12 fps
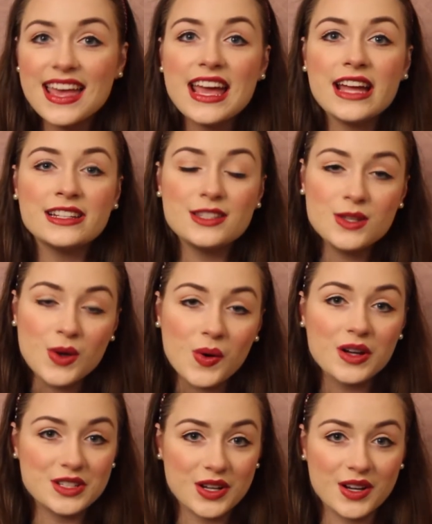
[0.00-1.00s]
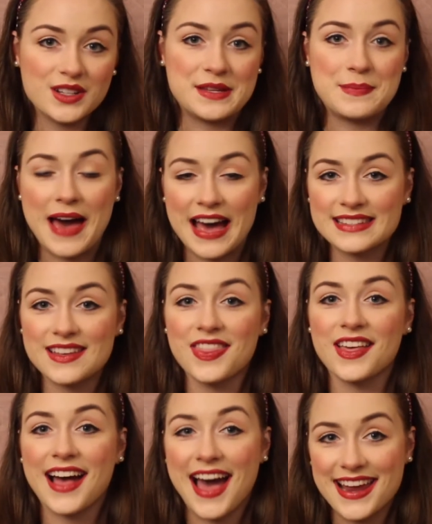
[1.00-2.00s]
It's your turn to pass on
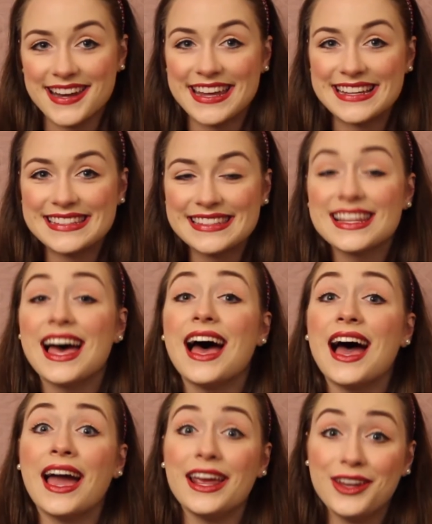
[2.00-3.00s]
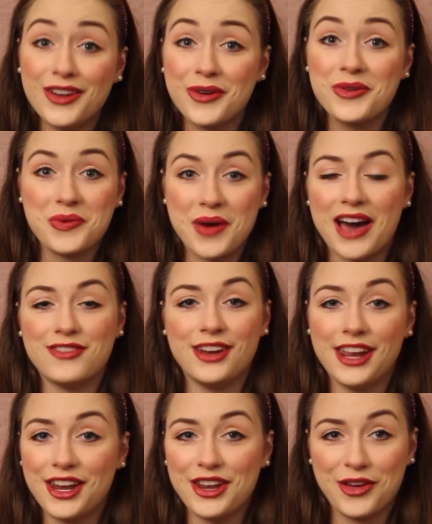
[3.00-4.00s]
the kindness. I know you have it
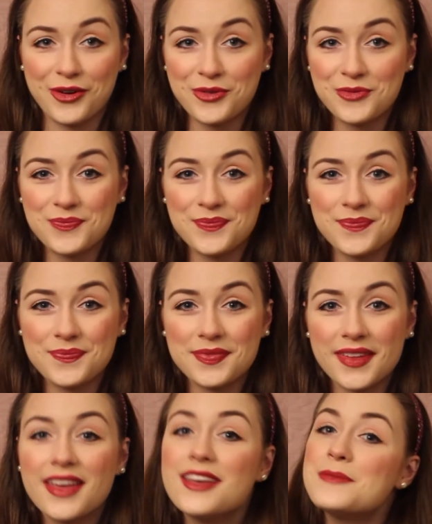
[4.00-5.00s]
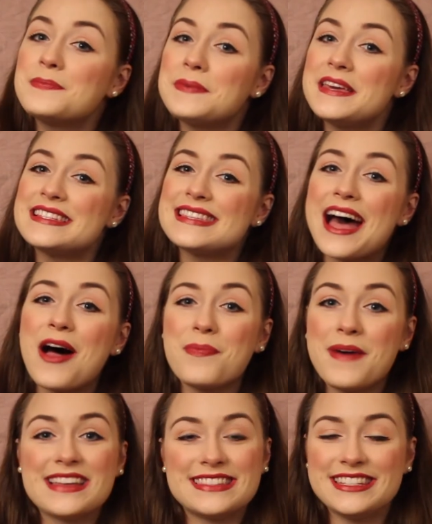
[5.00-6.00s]
in you. Peace out,
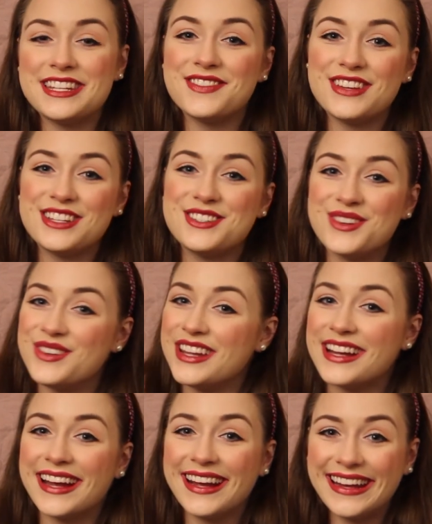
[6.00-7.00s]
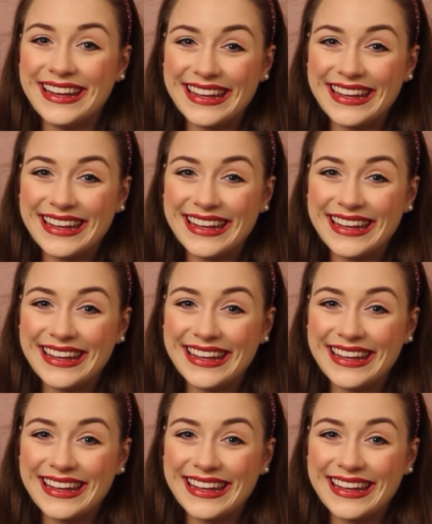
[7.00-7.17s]
Positivity Junior!